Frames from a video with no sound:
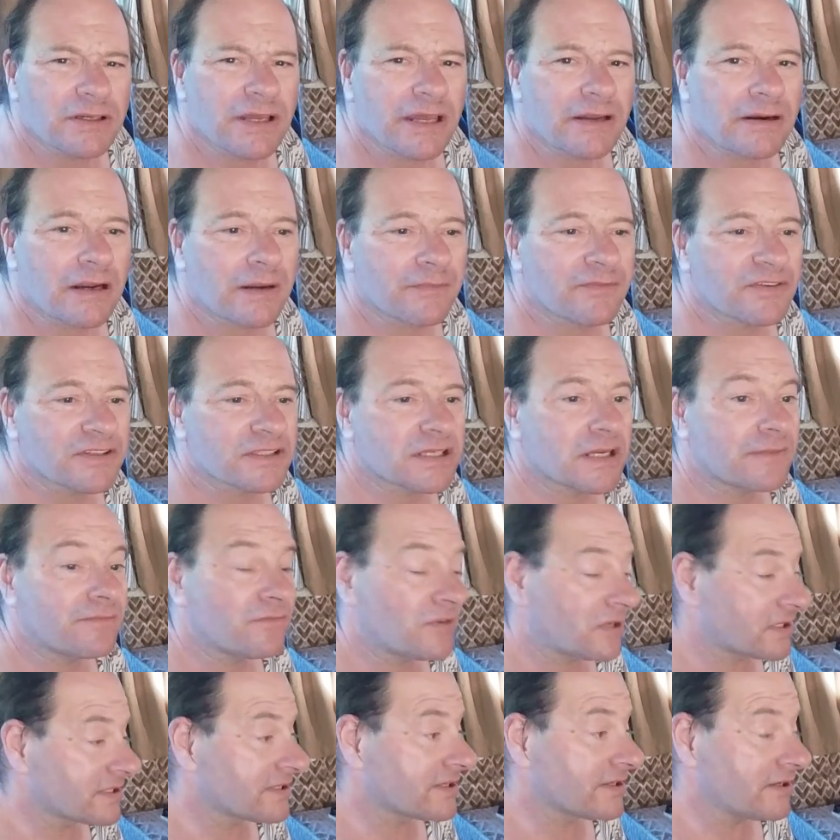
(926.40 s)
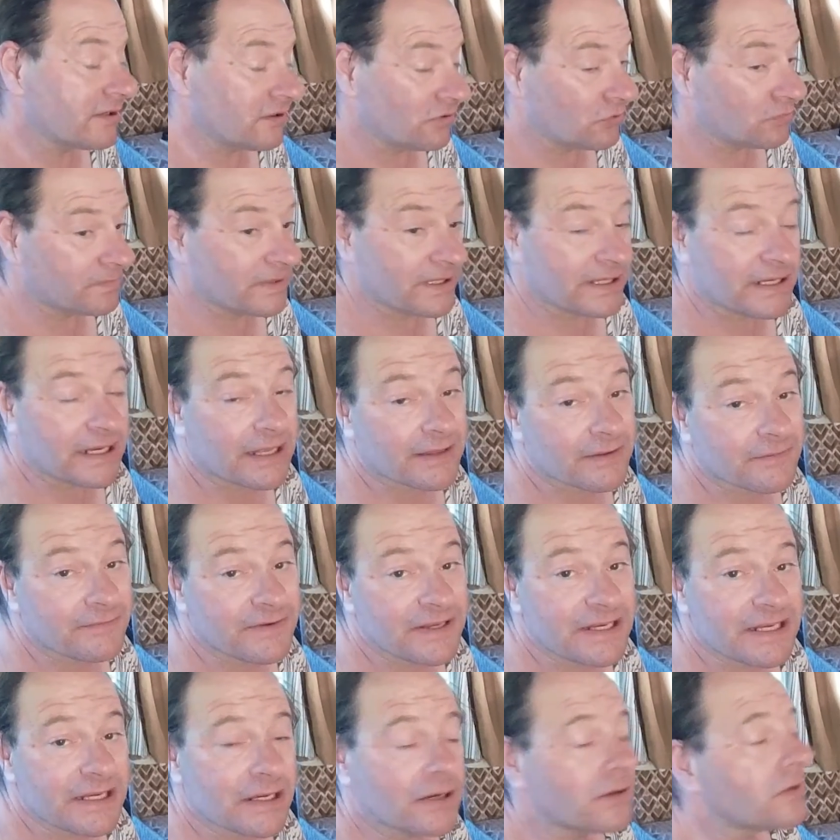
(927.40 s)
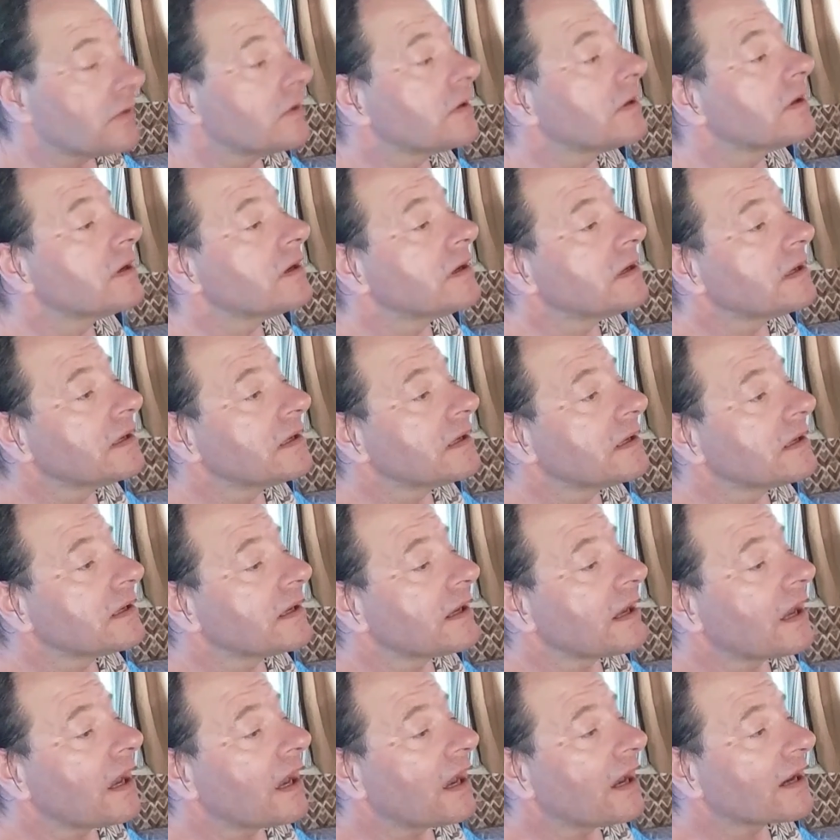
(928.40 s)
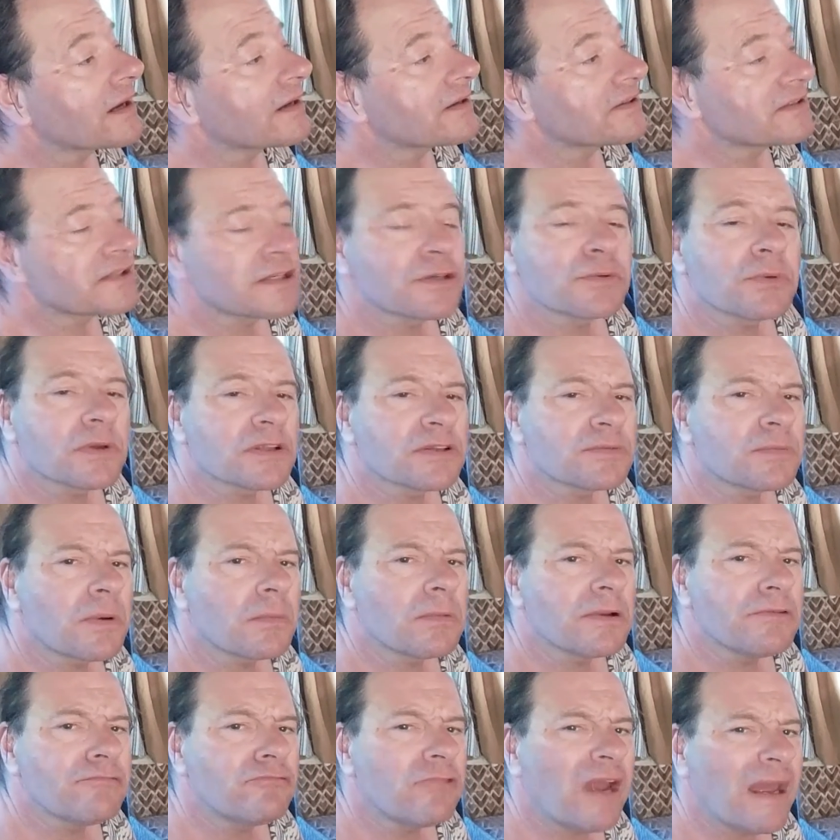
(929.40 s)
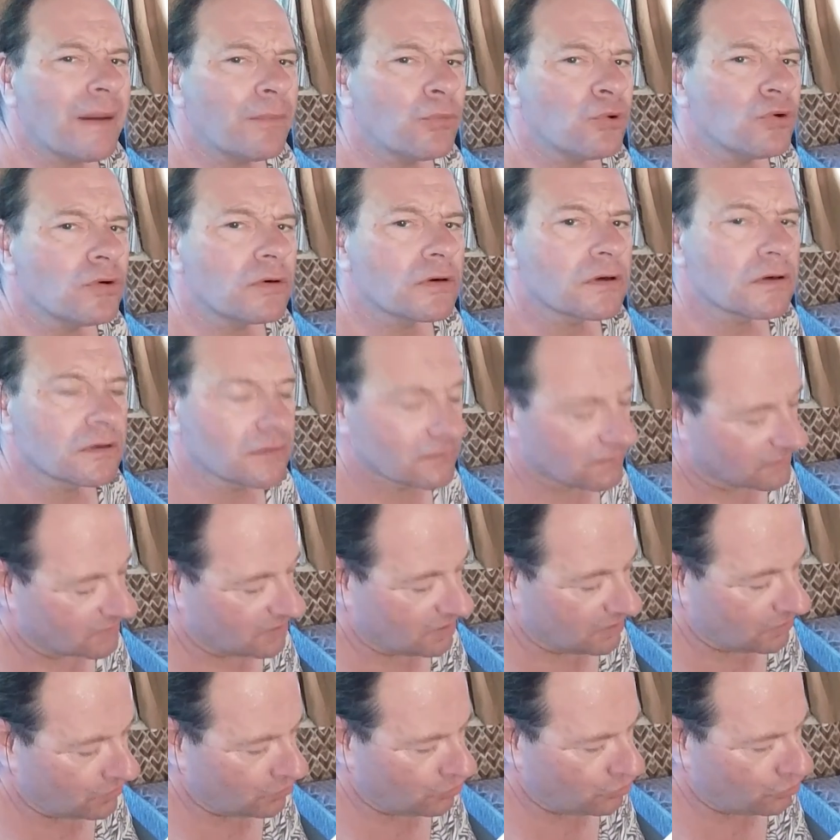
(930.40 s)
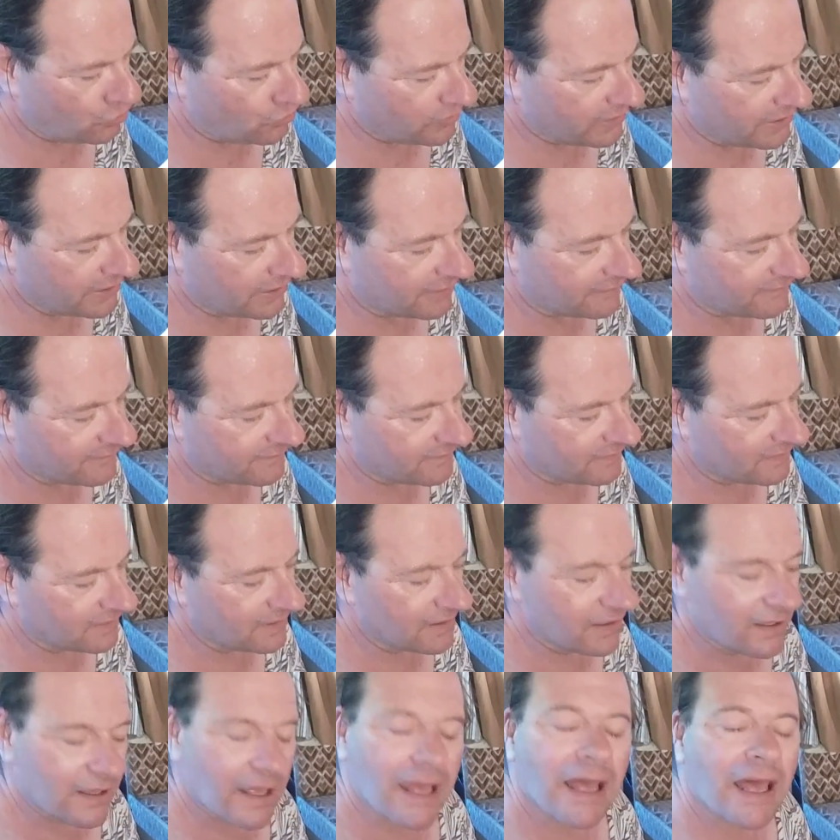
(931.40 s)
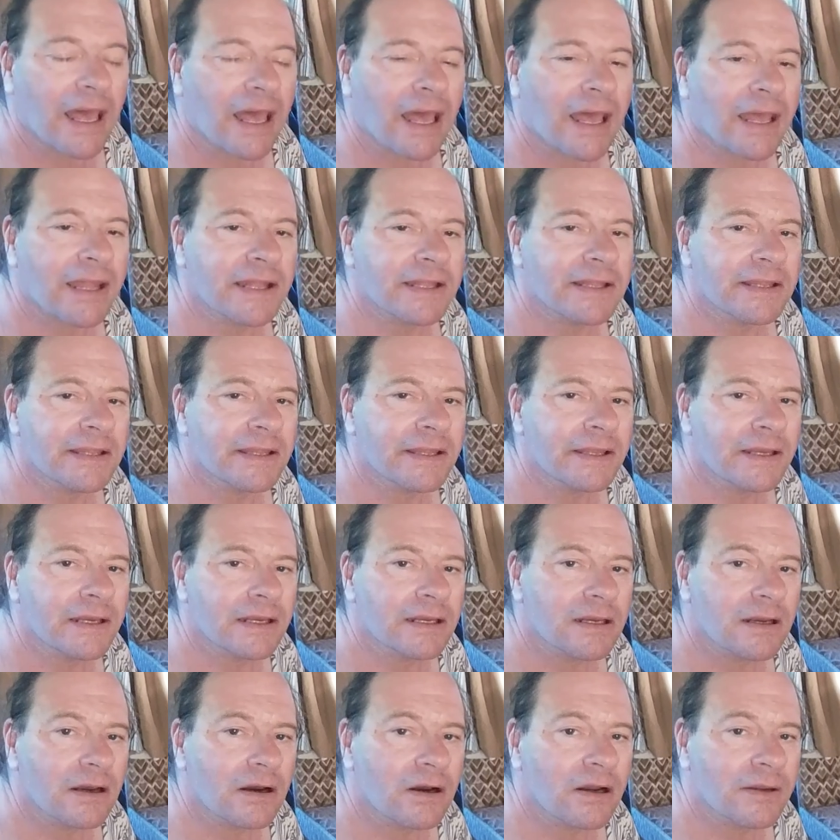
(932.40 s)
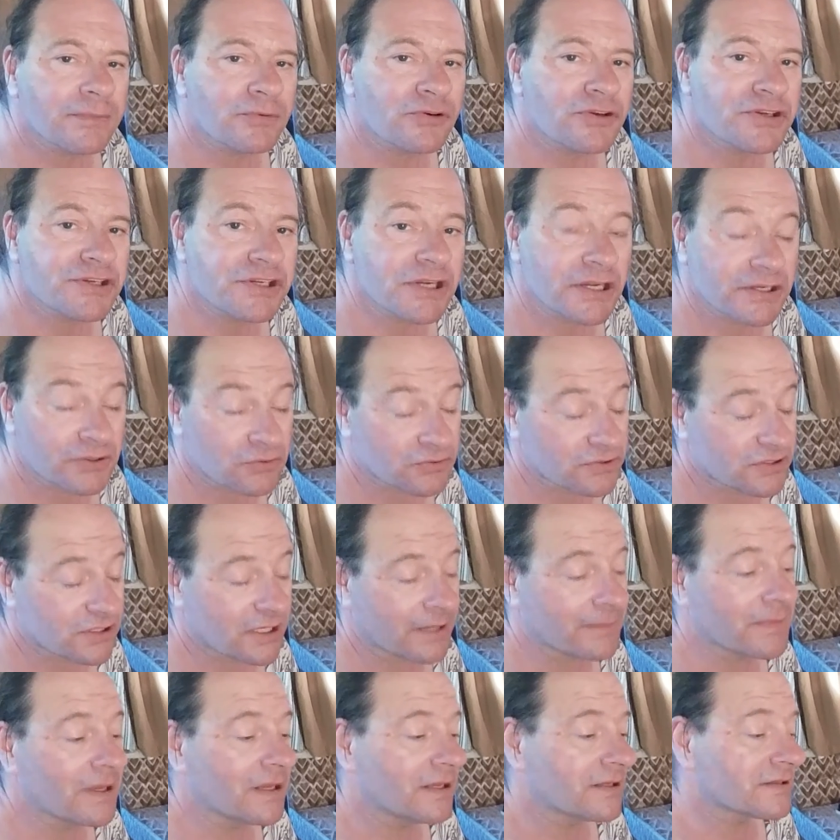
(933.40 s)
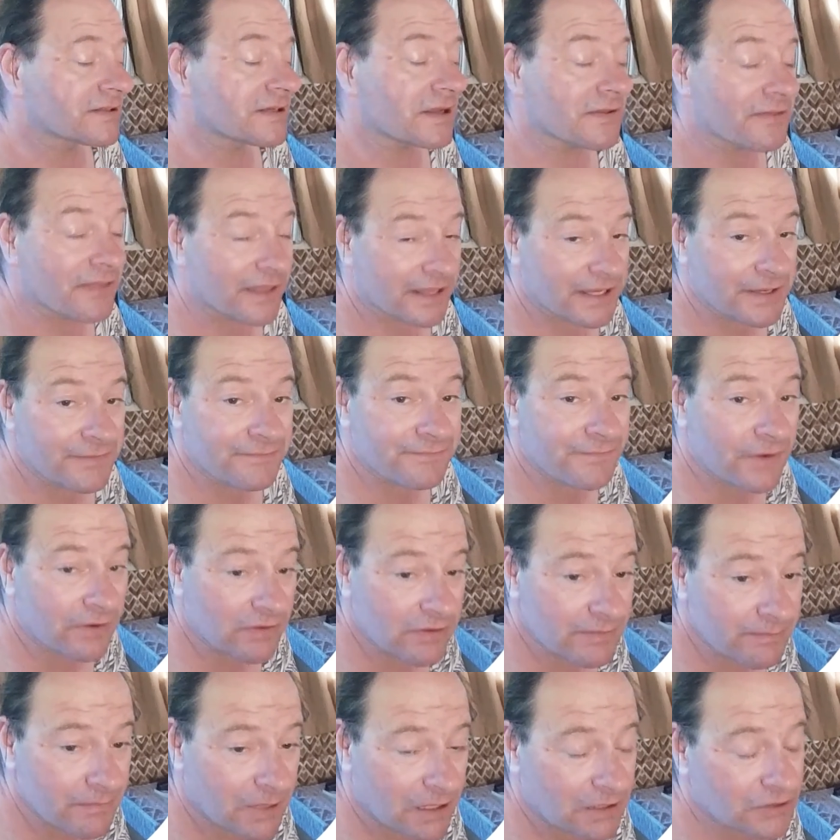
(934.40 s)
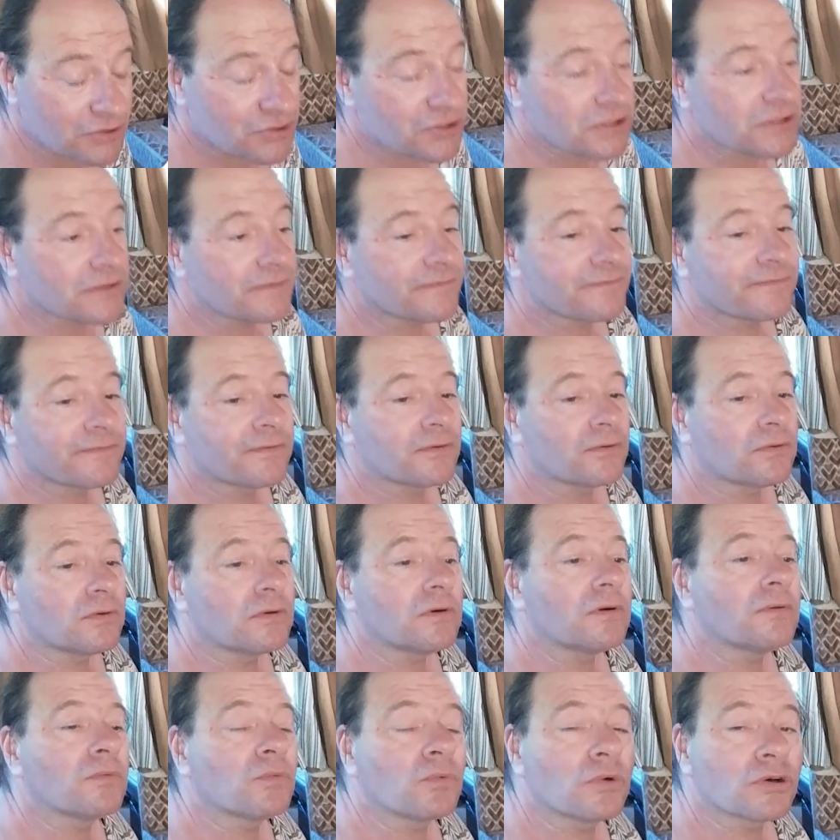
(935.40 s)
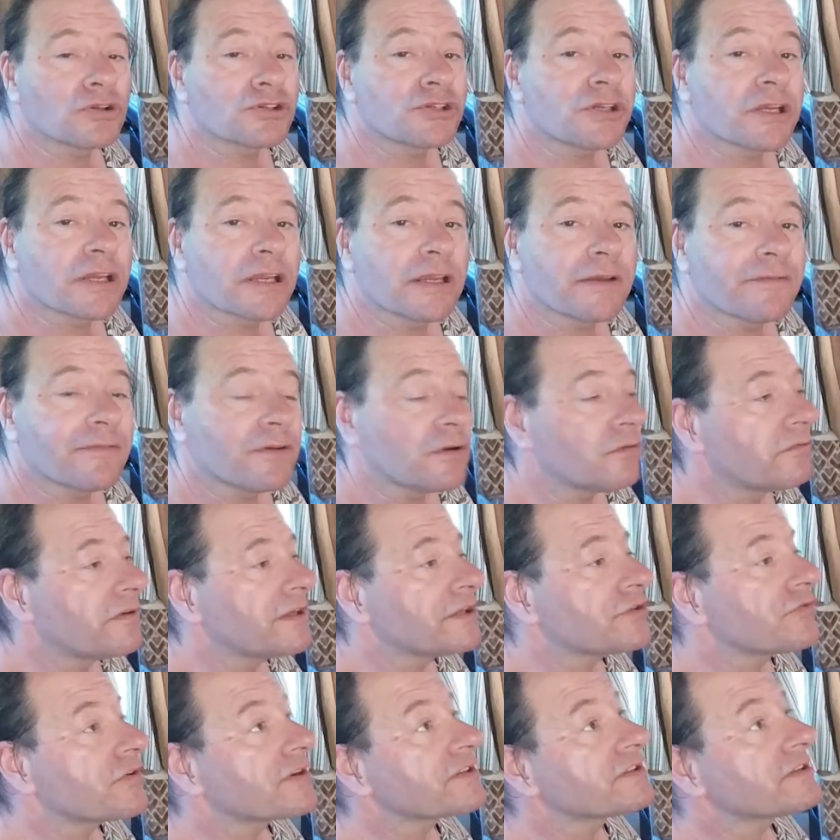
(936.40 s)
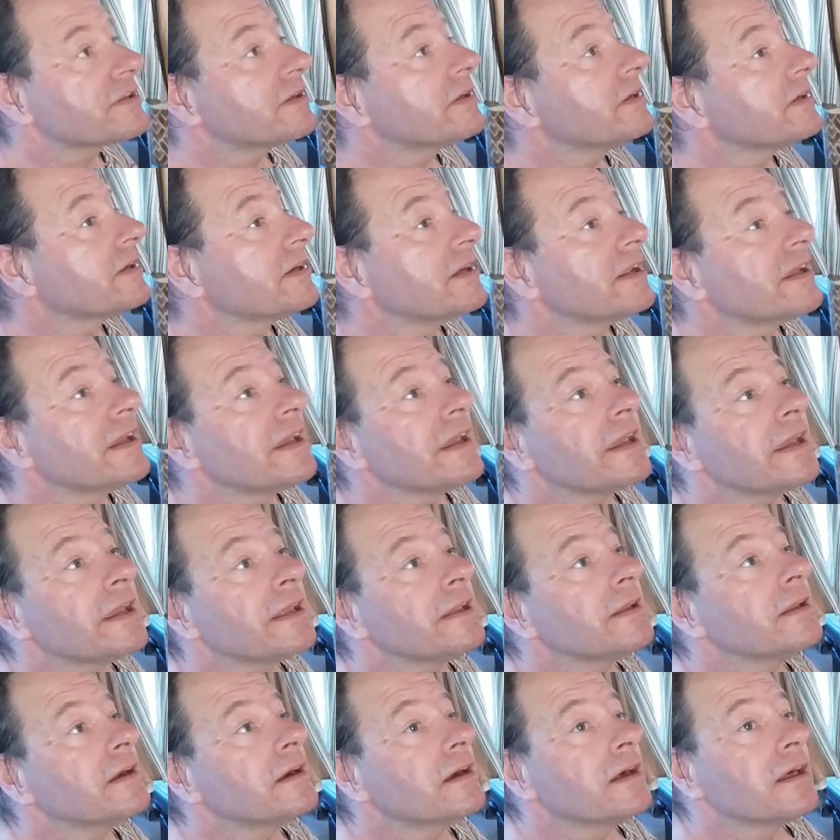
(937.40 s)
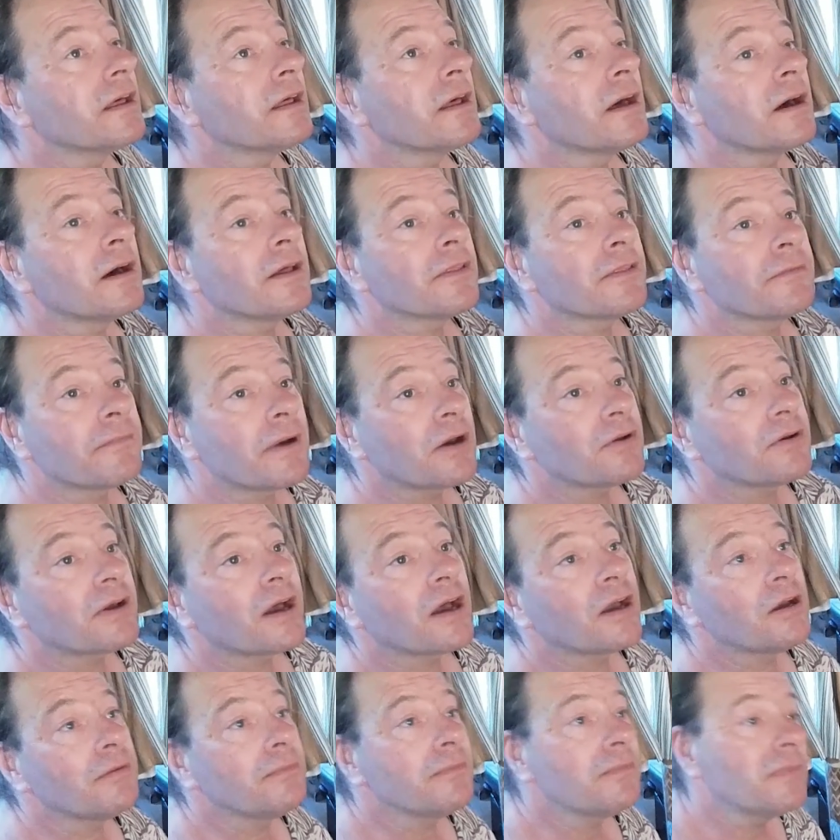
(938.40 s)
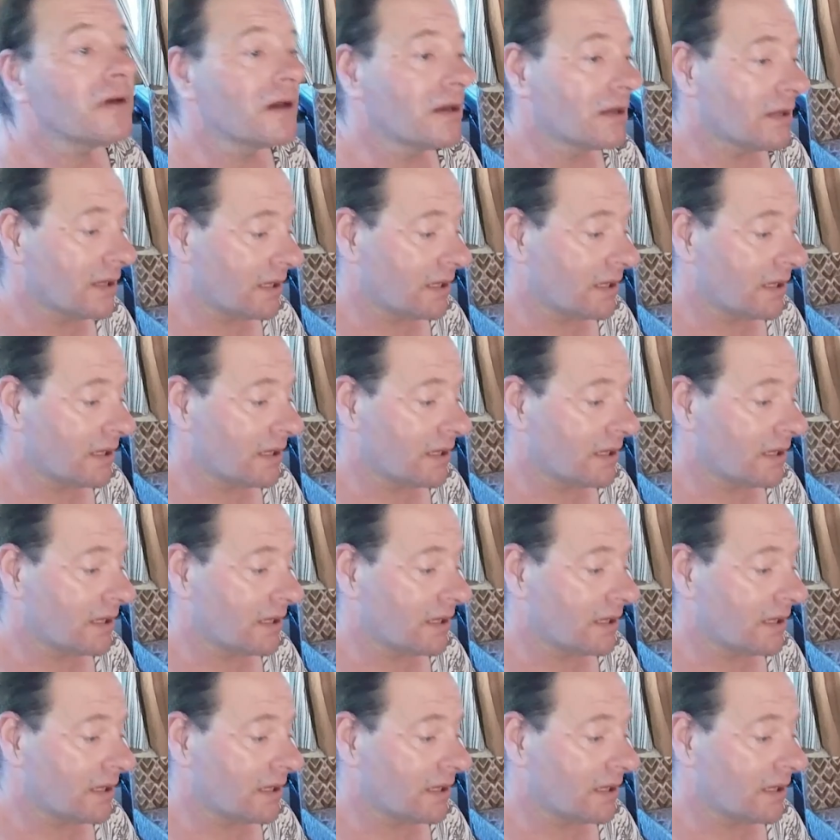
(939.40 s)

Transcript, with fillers: I do get up for sunrise, it'll be another video because uh, this one's probably rambled on long enough and uh, I appreciate your time. So thank you very much for watching. If you're interested in uh, the motorhome,